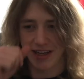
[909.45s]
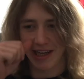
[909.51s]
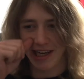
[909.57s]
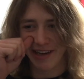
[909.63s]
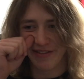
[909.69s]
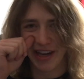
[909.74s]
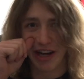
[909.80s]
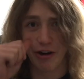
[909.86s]

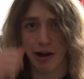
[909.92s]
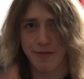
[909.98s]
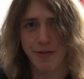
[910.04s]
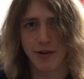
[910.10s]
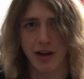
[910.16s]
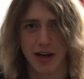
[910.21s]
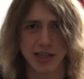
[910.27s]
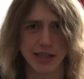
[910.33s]
Even though I
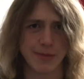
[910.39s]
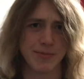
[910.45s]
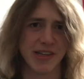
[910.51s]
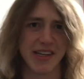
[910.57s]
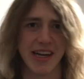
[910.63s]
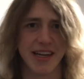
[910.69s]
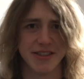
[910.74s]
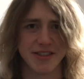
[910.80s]
feel like I've
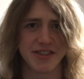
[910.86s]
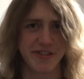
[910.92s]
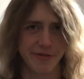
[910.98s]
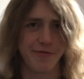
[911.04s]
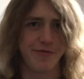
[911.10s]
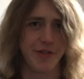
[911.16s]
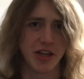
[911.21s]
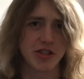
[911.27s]
been getting
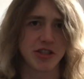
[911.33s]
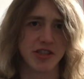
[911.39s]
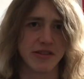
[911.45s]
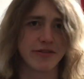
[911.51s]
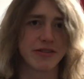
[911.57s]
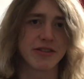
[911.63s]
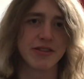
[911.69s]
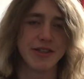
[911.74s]

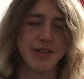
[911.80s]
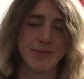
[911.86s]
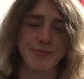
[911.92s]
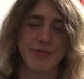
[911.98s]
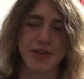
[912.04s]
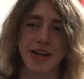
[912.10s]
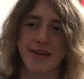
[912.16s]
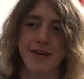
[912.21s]
sufficient sleep,
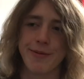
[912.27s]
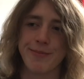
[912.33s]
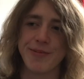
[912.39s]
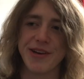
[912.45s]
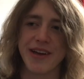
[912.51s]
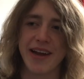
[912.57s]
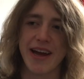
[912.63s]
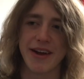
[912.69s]
like I've
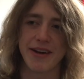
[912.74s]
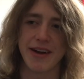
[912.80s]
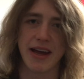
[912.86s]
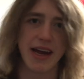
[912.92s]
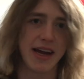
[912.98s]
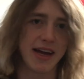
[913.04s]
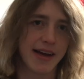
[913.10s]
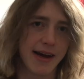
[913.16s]
been getting
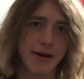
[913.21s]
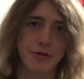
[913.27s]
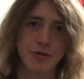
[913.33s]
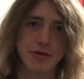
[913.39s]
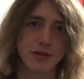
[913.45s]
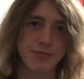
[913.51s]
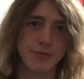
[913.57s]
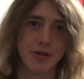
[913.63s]
8
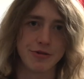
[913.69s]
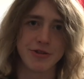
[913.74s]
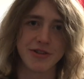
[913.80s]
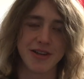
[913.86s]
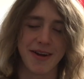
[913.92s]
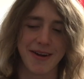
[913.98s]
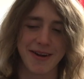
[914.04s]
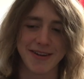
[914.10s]
hours
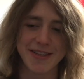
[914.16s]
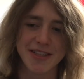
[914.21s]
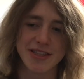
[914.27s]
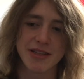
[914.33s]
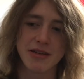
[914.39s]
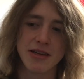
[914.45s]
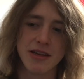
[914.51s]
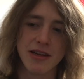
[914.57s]
most
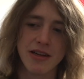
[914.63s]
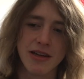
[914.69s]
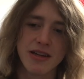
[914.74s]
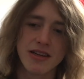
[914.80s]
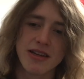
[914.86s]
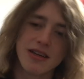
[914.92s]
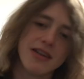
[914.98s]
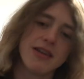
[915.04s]
nights.
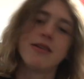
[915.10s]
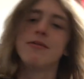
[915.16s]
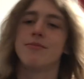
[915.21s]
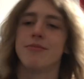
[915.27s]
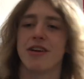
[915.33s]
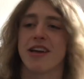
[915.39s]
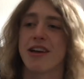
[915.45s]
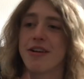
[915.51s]

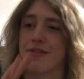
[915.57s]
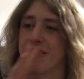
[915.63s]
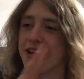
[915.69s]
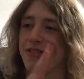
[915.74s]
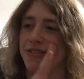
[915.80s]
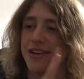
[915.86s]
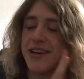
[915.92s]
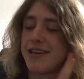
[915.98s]
But you
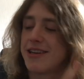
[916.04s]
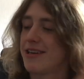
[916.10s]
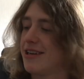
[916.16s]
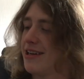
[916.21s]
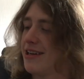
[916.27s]
know, like,